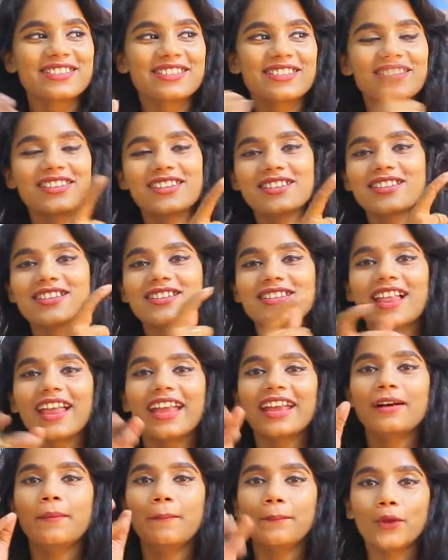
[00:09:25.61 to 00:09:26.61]
So this is
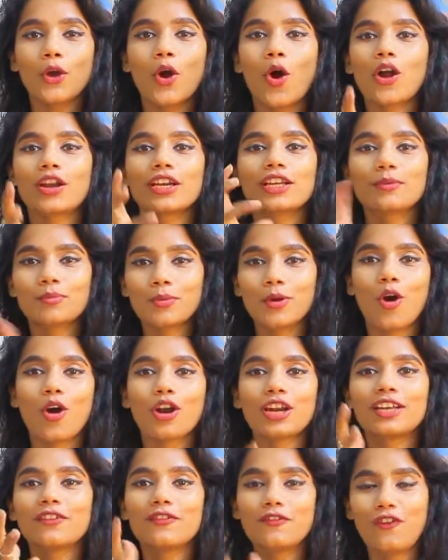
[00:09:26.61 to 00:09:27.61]
like a
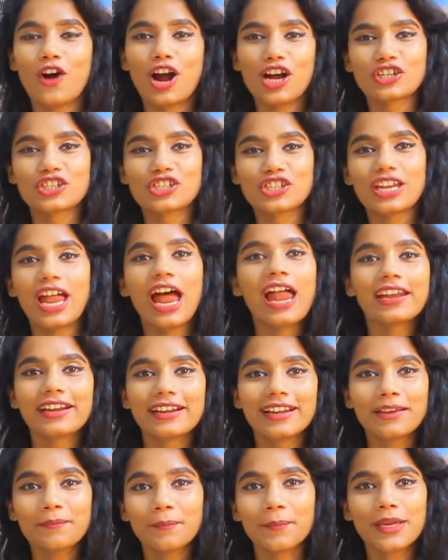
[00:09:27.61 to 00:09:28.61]
purely
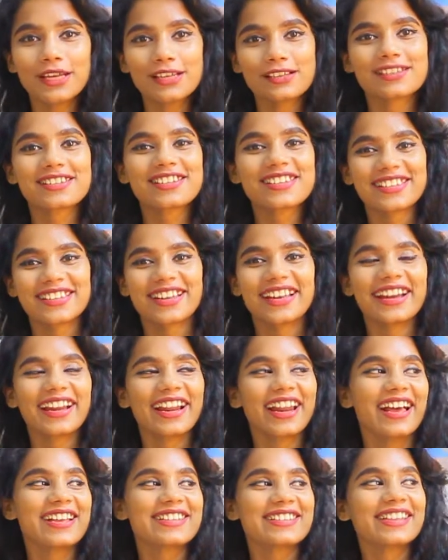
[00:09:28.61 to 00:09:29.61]
functionality based
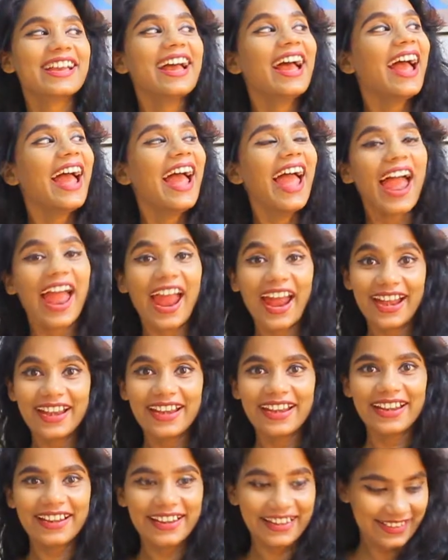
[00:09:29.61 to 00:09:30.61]
sunglass.
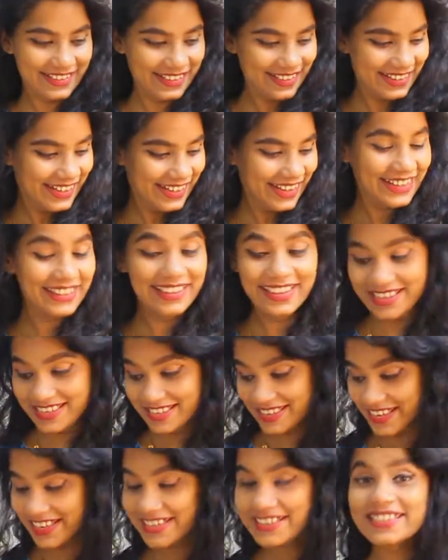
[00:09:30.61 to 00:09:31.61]
And
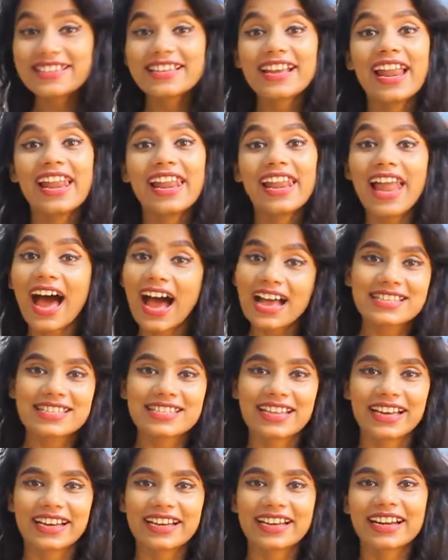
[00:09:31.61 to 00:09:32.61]
this is the
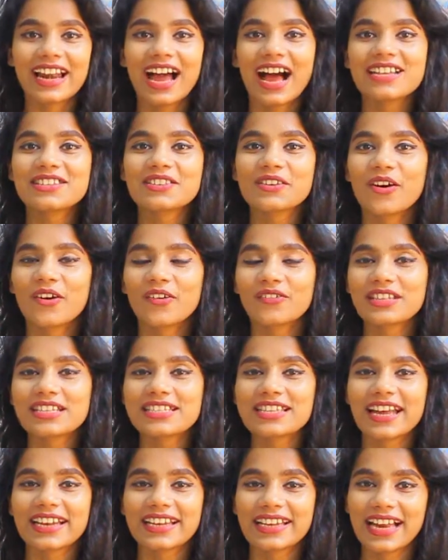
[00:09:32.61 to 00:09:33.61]
last sunglass of the
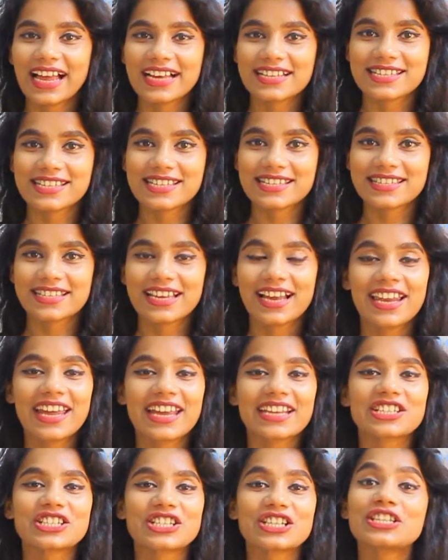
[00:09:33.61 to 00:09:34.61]
sunglasses
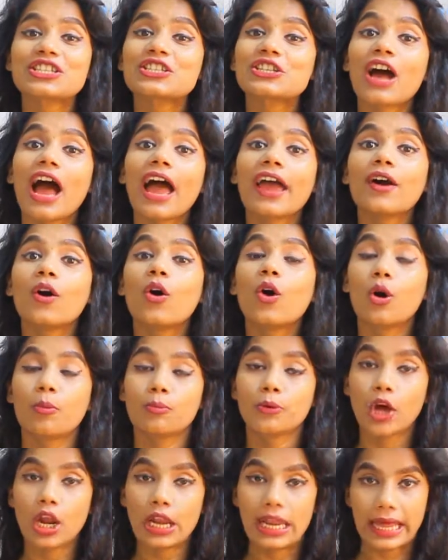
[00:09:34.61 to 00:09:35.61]
collection. So I
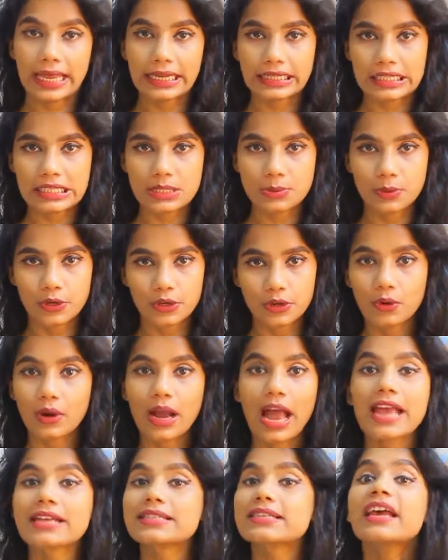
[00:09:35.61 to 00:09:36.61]
hope you all like this video,
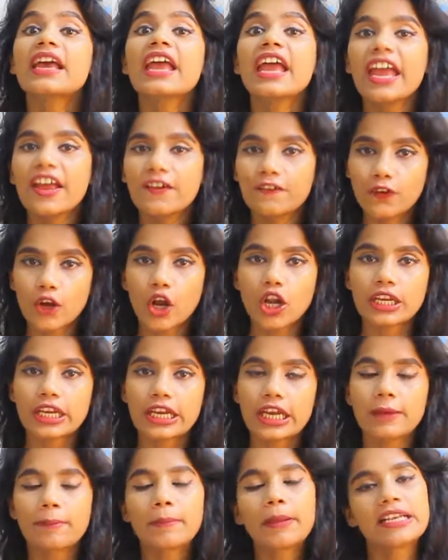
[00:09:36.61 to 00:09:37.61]
guys. If you all
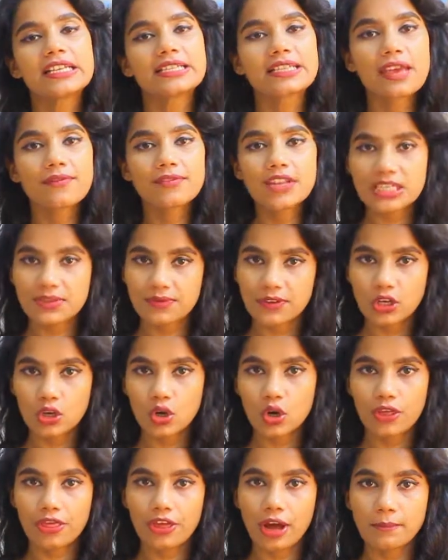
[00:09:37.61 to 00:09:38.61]
did, please give this
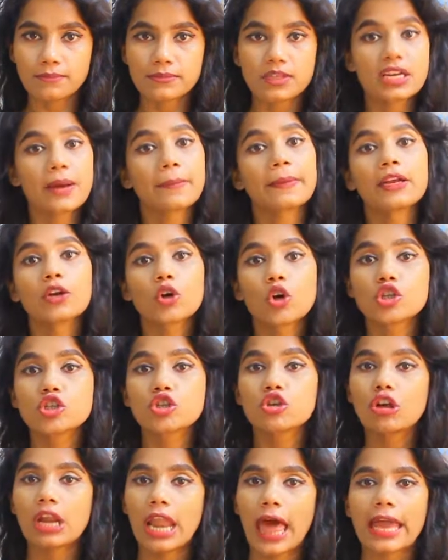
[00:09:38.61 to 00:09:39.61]
video a thumbs up, and
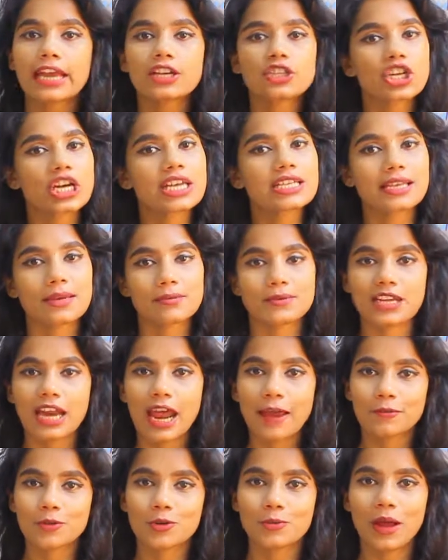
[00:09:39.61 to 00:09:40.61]
also like, share,
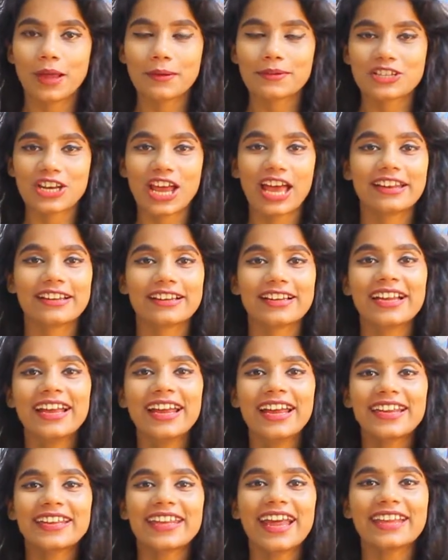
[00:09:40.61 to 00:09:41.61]
subscribe to my channel.
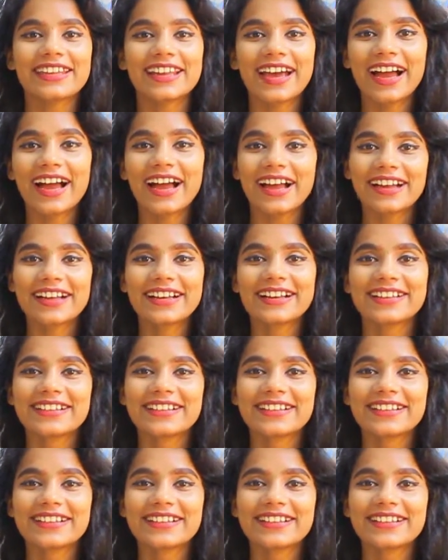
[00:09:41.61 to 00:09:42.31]
Tata!